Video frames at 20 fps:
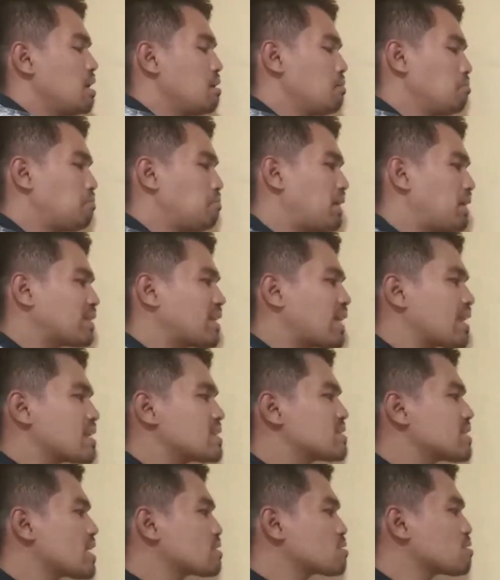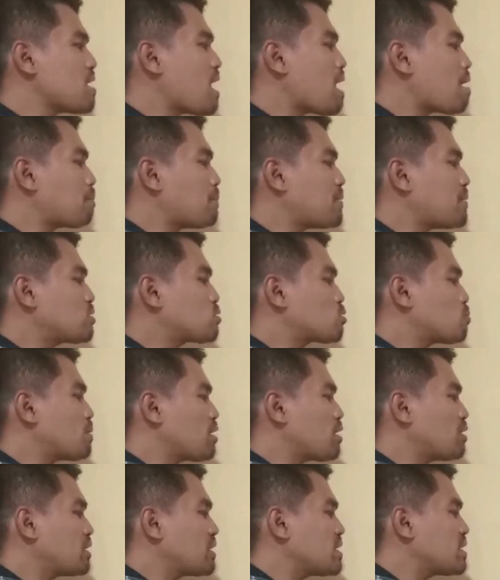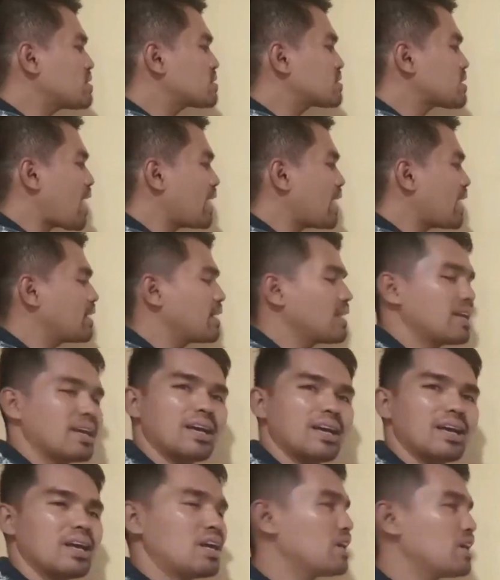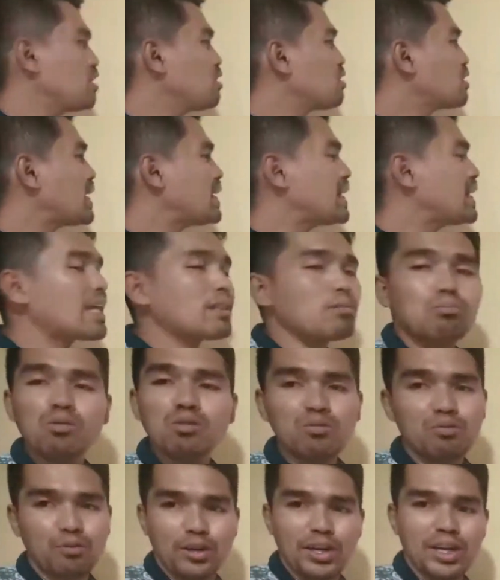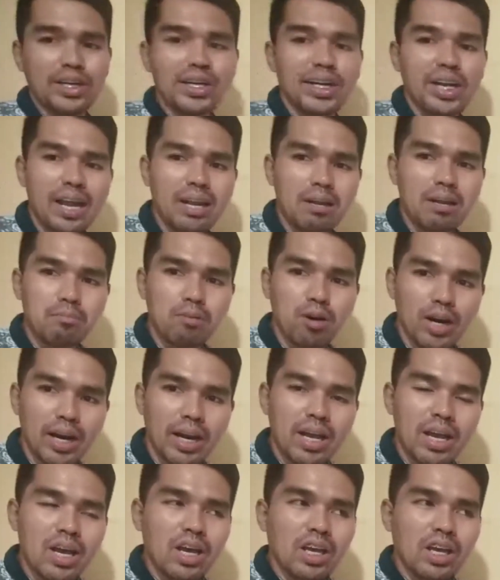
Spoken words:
but the rejection happens to be on this side, you cannot move further anymore.